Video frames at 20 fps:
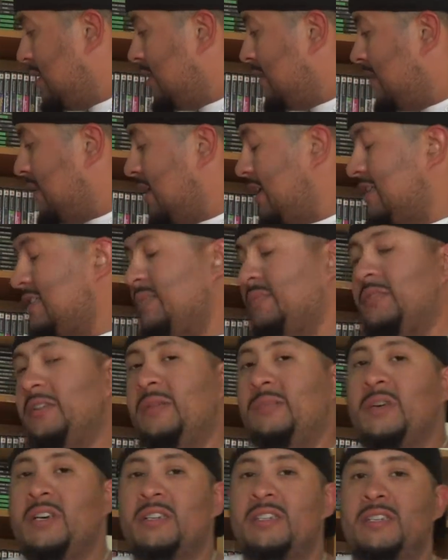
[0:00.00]
that's pretty
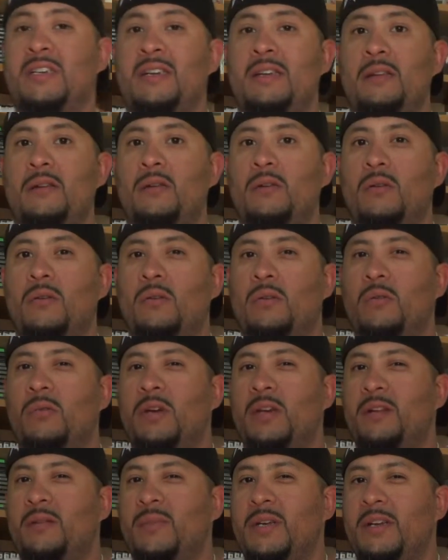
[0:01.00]
much it. Oh,
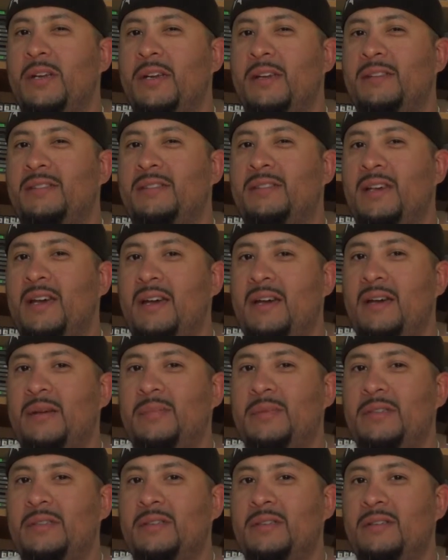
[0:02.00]
wait a minute,
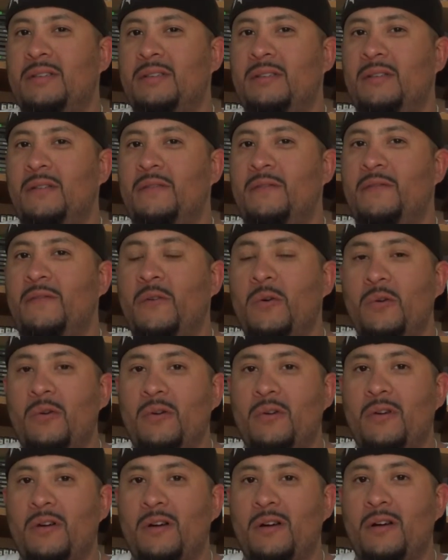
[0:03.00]
except
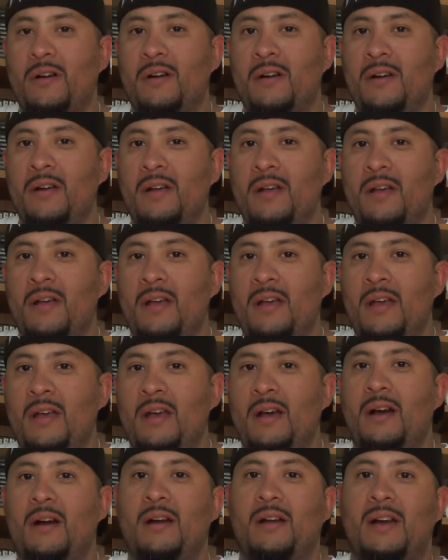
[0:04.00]
for
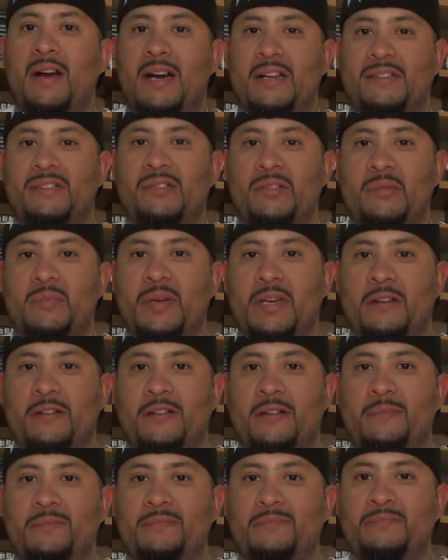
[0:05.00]
a console
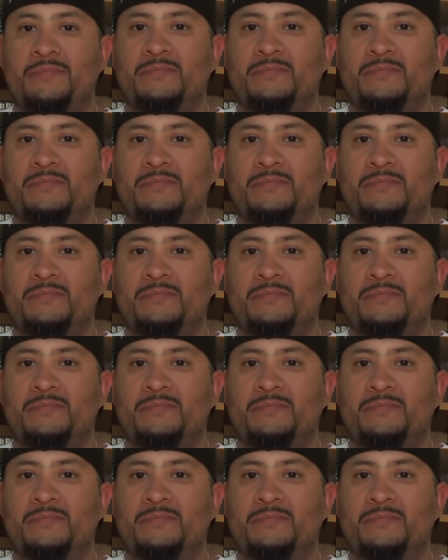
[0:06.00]
pickup.